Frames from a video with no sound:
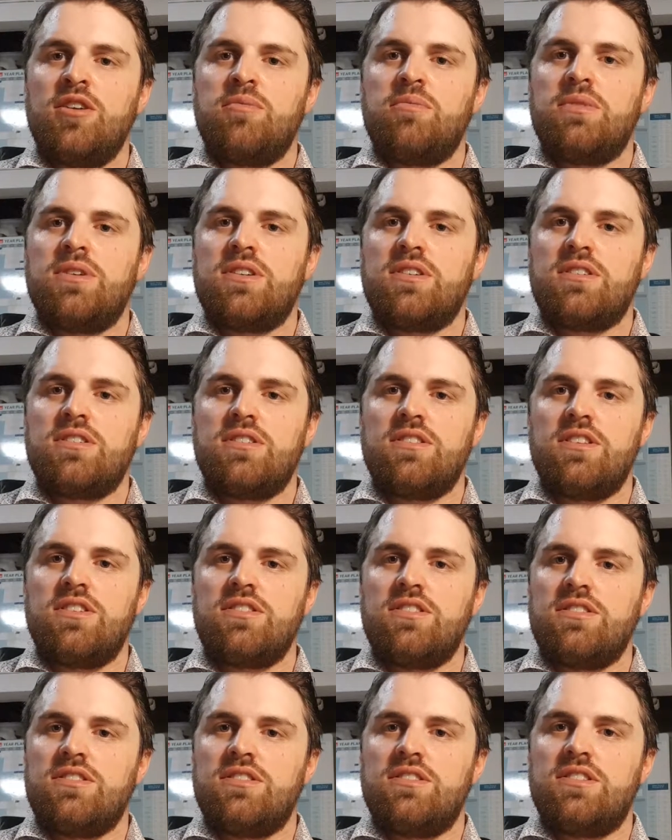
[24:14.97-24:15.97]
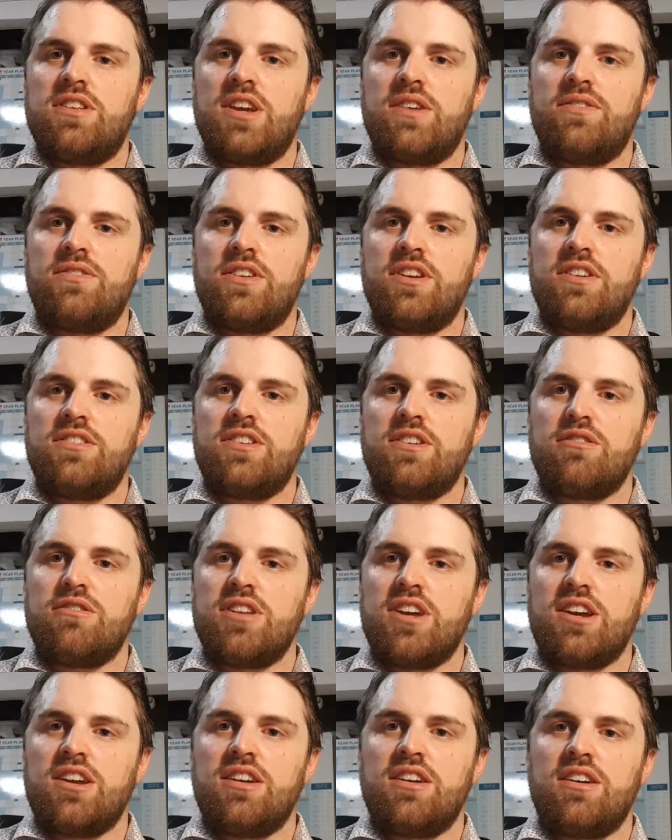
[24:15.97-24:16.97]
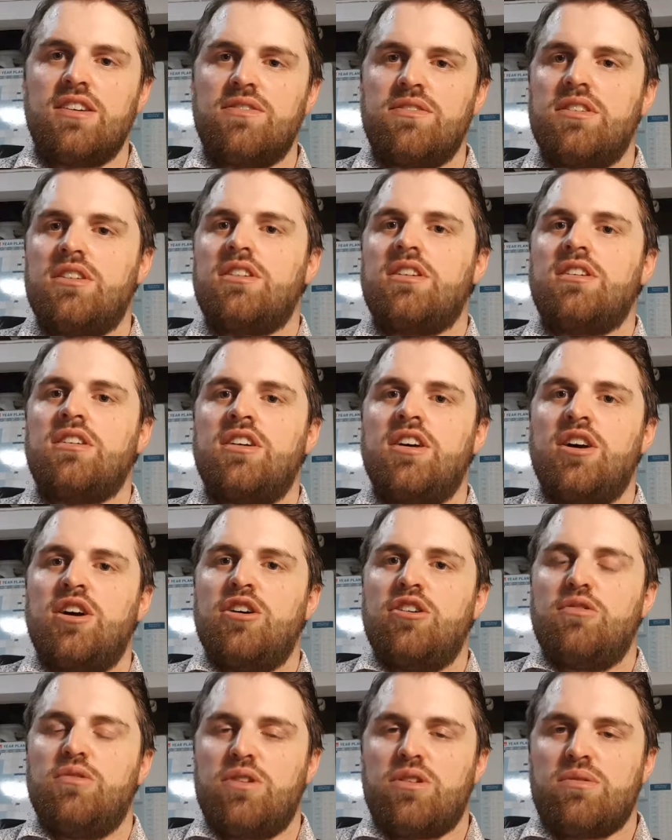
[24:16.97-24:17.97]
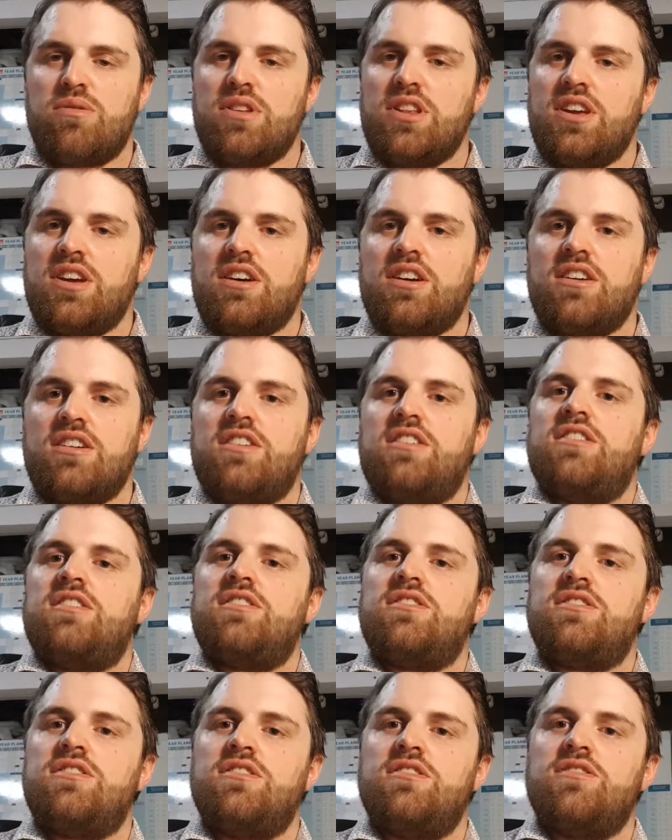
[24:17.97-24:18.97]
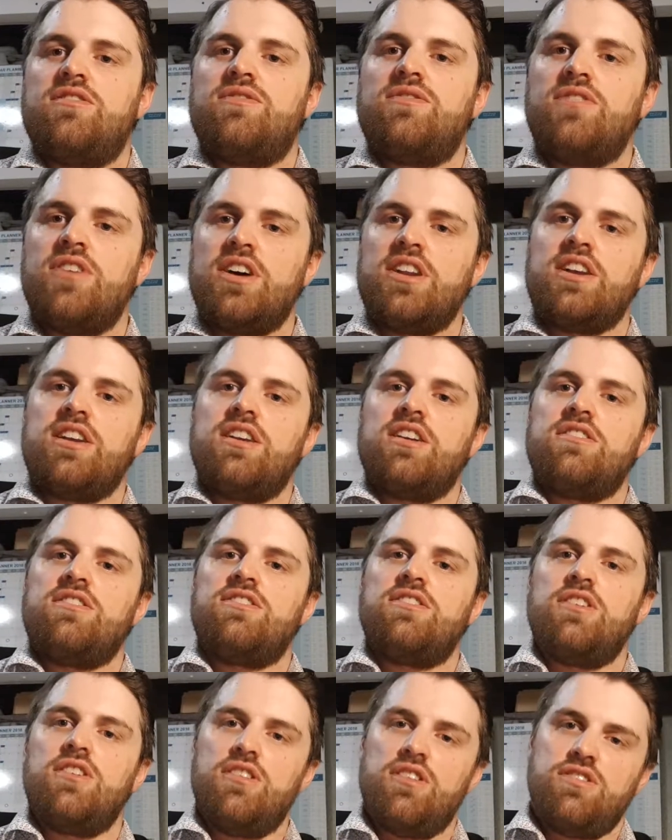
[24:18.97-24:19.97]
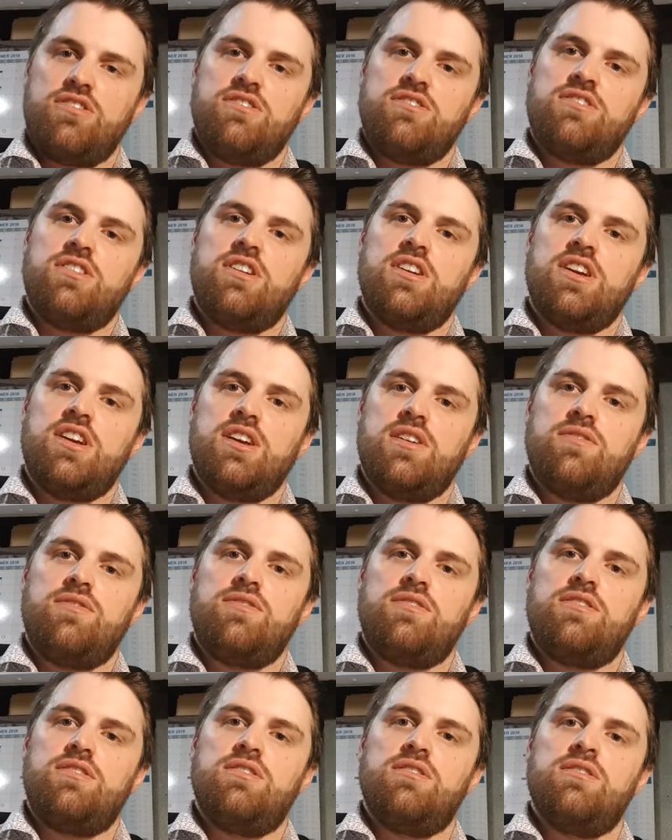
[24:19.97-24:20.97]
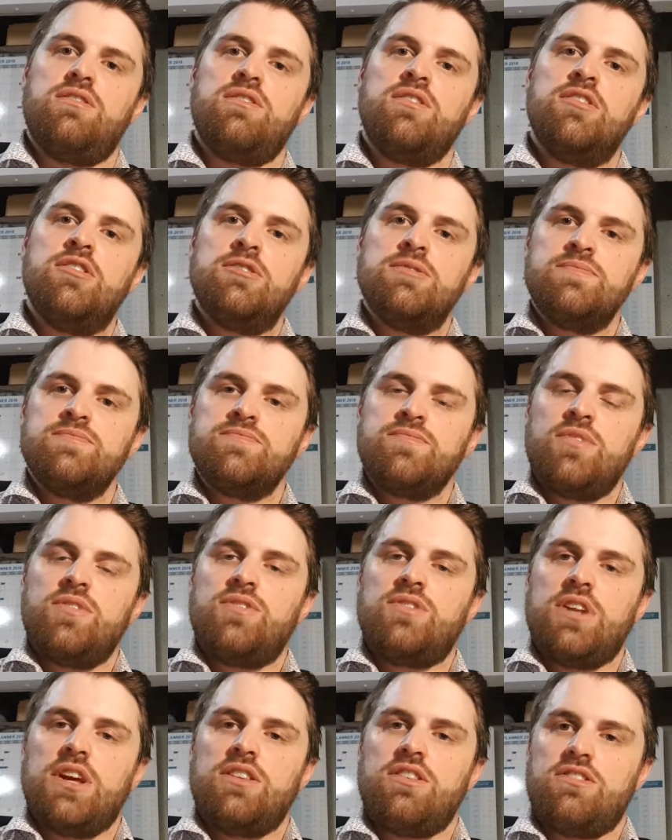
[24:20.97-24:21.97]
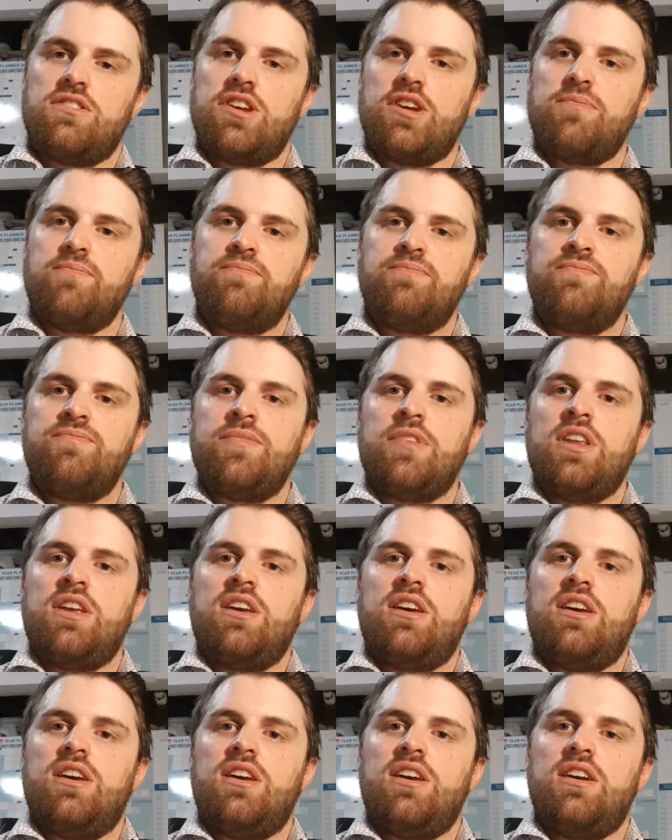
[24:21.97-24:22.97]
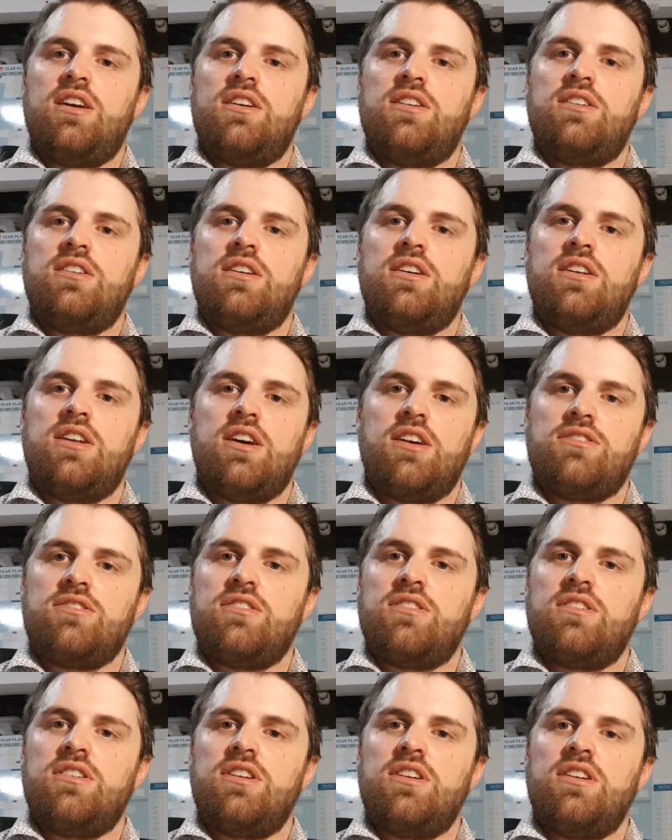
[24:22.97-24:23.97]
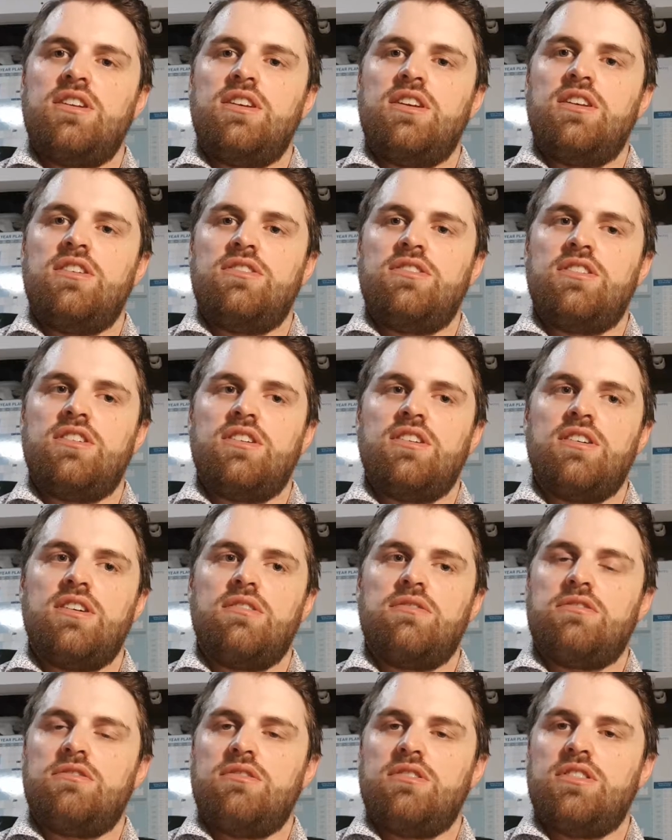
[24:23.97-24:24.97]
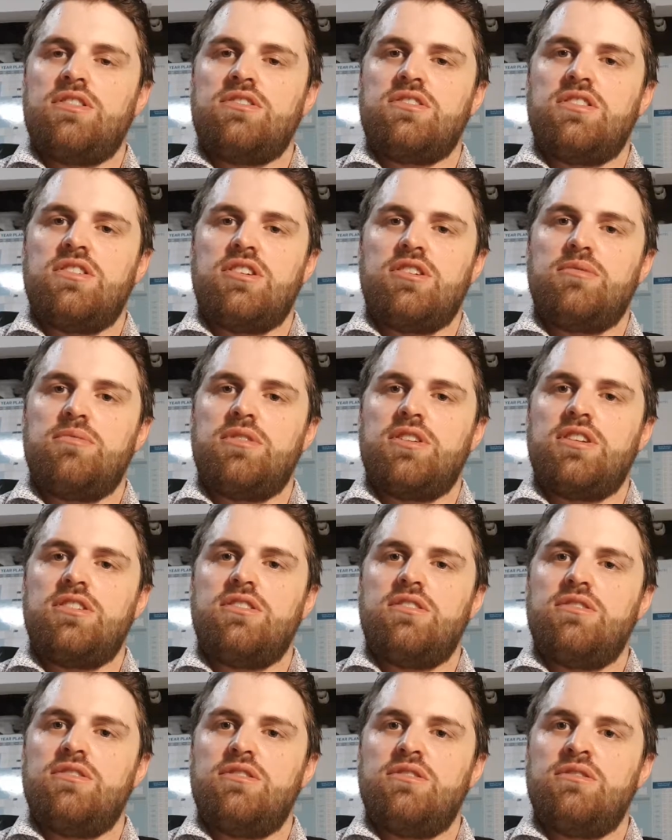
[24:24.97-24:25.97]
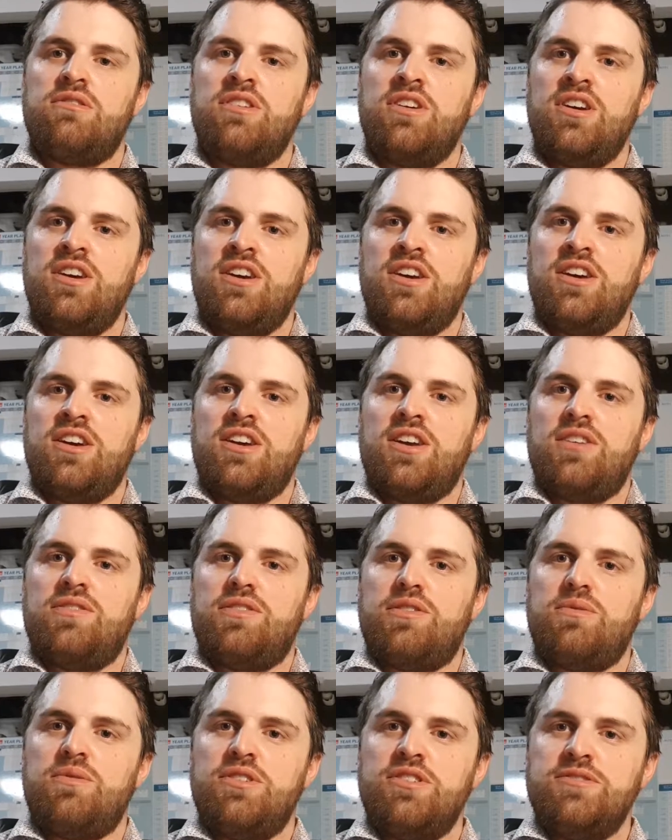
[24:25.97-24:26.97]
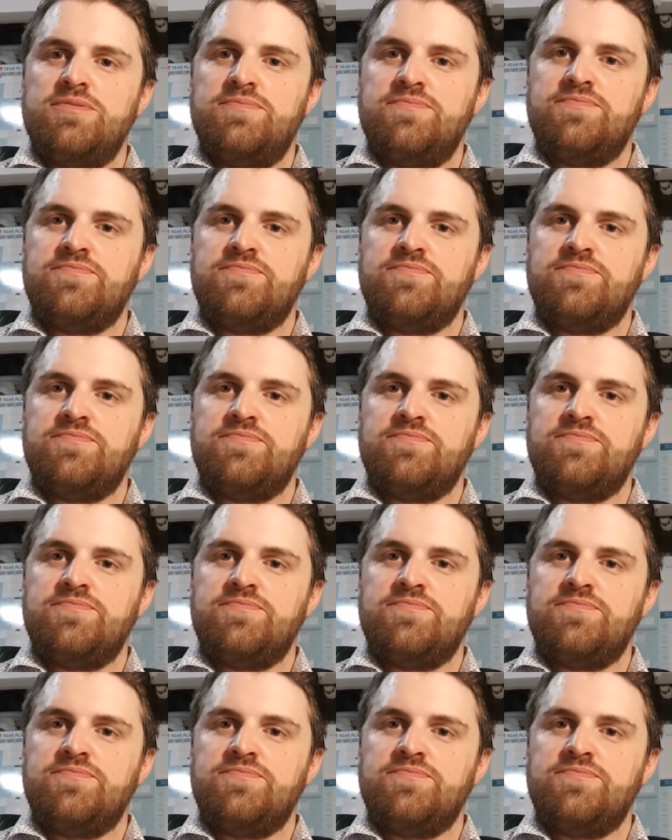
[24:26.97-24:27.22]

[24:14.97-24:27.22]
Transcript: But this is every single day. I've got to work really hard to fight against the urges that I have to stay the same. And it hasn't gotten any easier after all this time, and I don't know if it will.